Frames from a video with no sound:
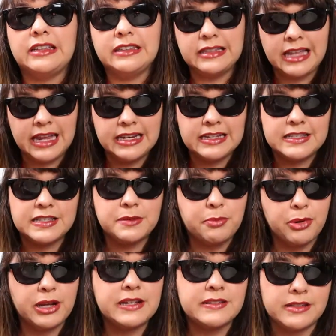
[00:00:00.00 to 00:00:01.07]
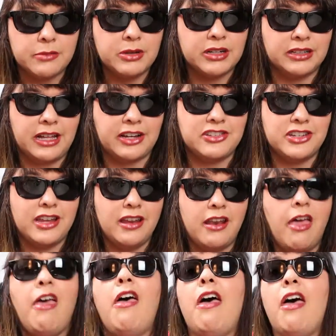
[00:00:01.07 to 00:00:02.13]
latest spring summer
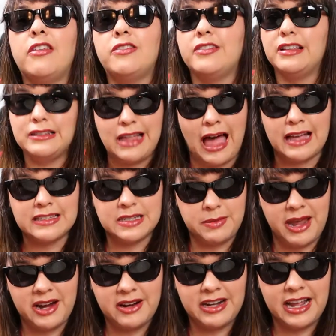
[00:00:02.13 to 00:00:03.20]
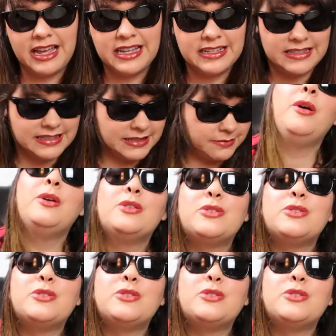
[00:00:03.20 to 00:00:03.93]
collection, the Last Paradise.